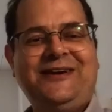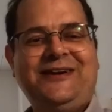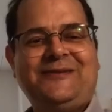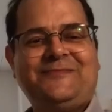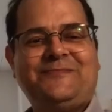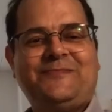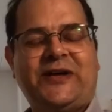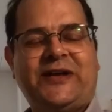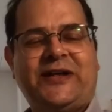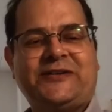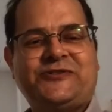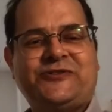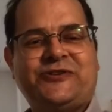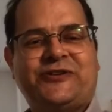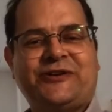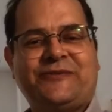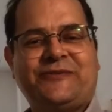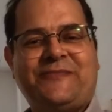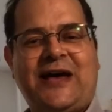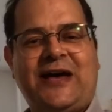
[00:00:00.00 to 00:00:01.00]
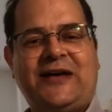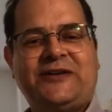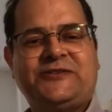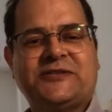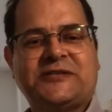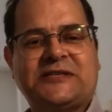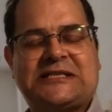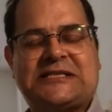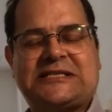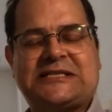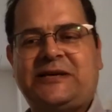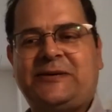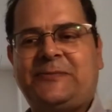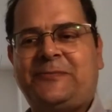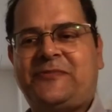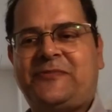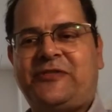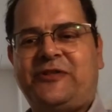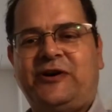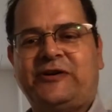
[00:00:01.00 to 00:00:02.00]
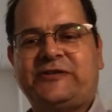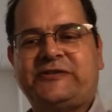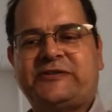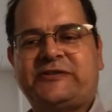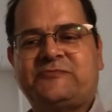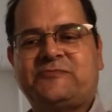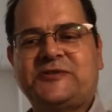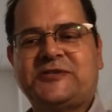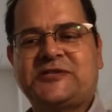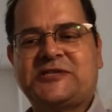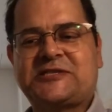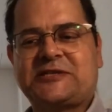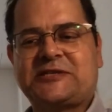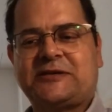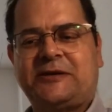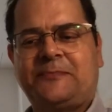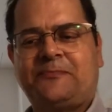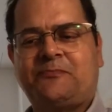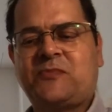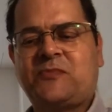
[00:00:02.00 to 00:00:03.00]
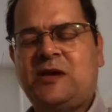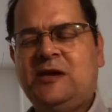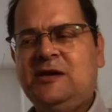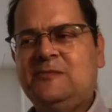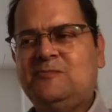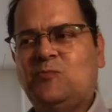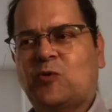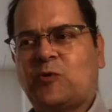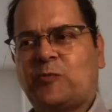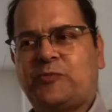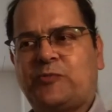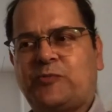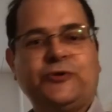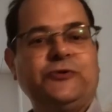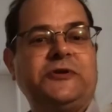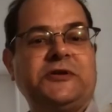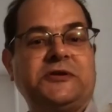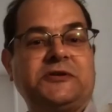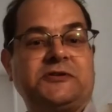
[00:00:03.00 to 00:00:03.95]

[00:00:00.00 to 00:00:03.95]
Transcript: But as you can imagine, some thought it was more prudent